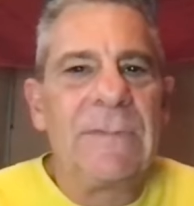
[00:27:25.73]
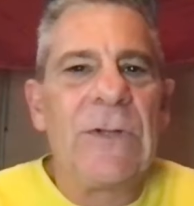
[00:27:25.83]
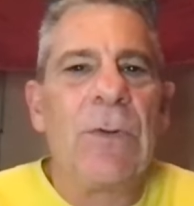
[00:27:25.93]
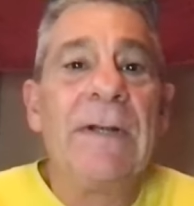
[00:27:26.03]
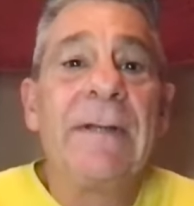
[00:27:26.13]

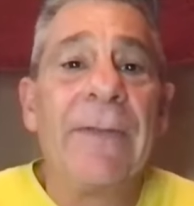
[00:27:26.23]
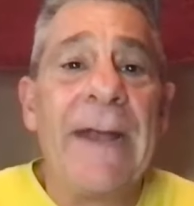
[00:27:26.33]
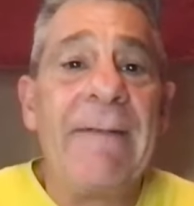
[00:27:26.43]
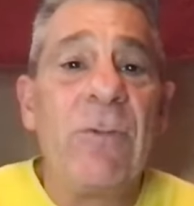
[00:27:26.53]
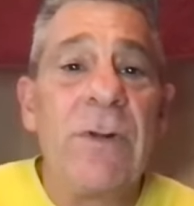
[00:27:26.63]
So until
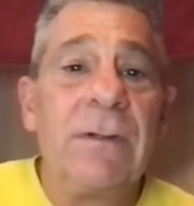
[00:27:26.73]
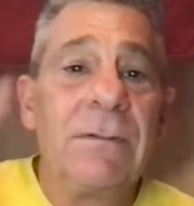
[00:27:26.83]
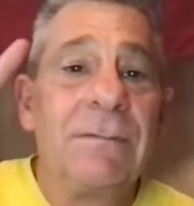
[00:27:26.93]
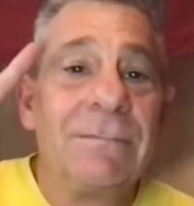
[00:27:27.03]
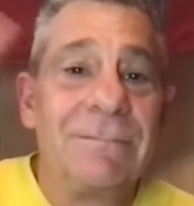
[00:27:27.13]
then, everyone.
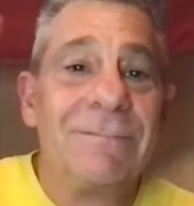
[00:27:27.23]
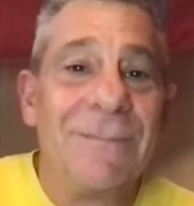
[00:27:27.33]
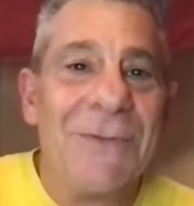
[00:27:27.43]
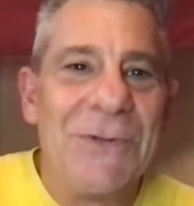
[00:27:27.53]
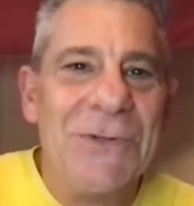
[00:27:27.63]

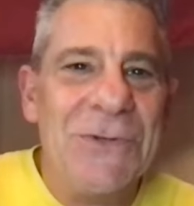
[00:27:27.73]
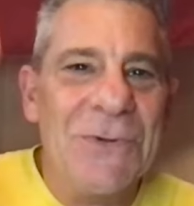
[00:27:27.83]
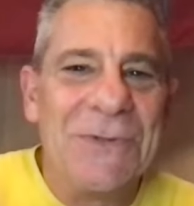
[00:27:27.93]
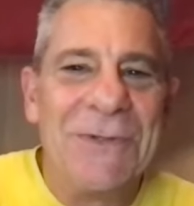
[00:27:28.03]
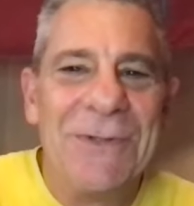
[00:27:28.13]
You
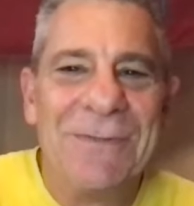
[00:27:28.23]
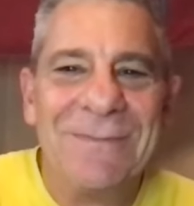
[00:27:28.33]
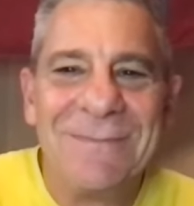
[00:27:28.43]
know what to do.